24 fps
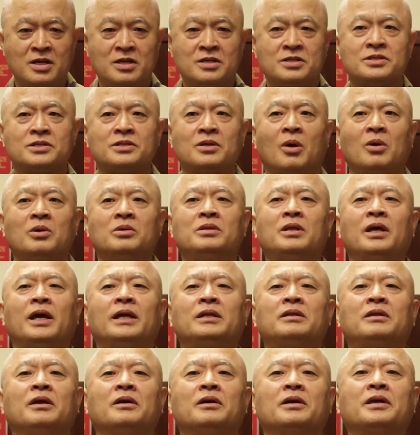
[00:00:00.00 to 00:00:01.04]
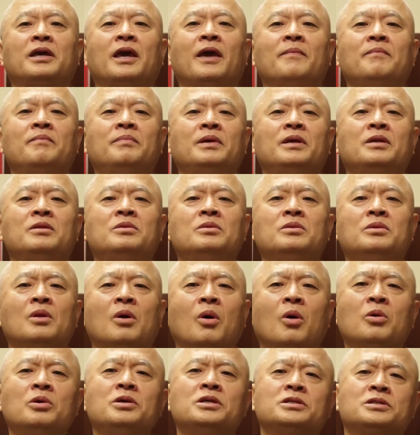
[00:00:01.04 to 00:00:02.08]
so that there can be
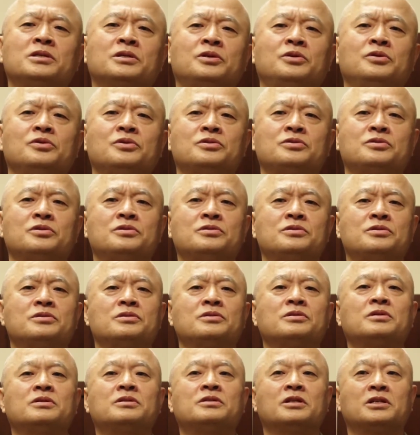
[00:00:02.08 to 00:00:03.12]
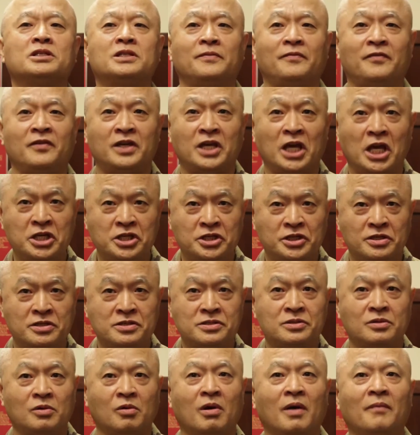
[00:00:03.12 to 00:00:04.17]
no excuses,
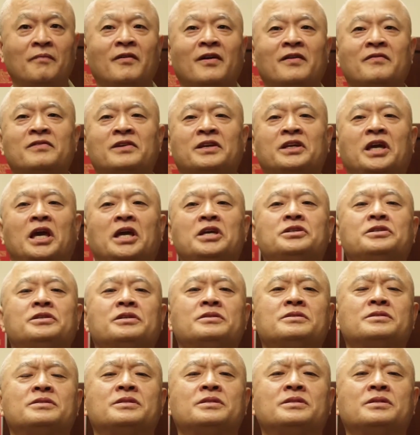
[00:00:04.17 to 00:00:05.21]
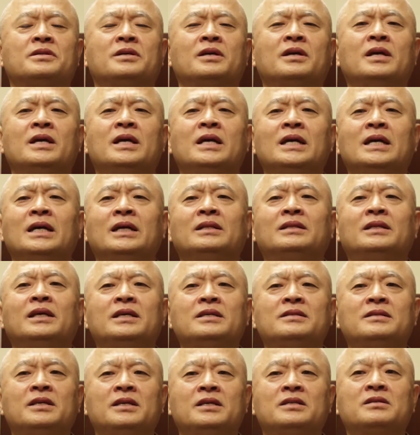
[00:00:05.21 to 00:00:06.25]
justifications, or fabrications.
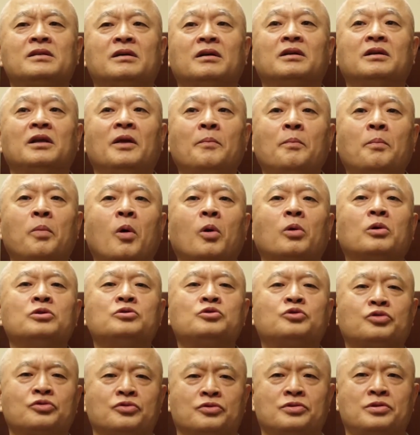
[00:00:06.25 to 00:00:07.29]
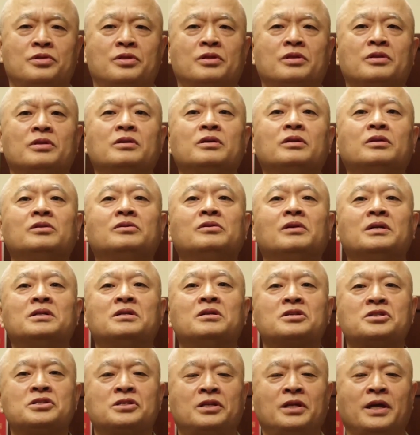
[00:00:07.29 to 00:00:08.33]
This is an important truth to
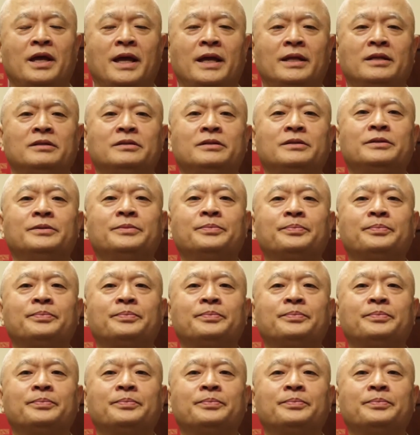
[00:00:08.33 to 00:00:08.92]
understand.